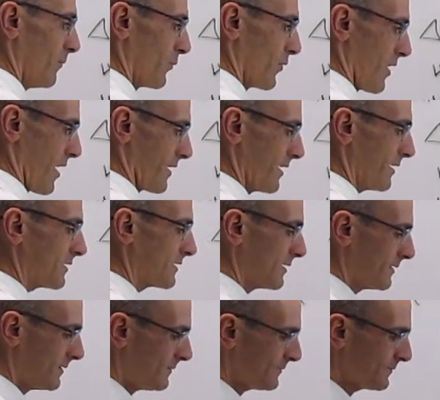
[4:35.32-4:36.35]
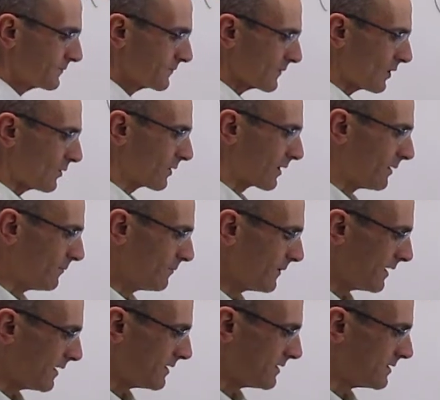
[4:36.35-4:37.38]
product. Okay,
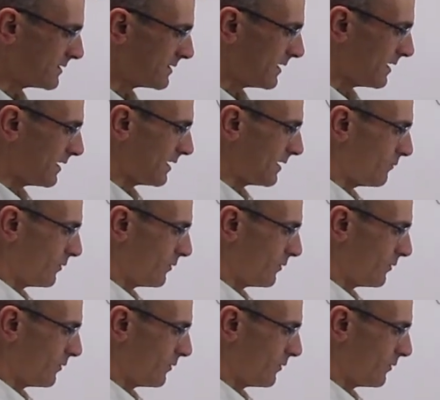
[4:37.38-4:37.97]
and uh,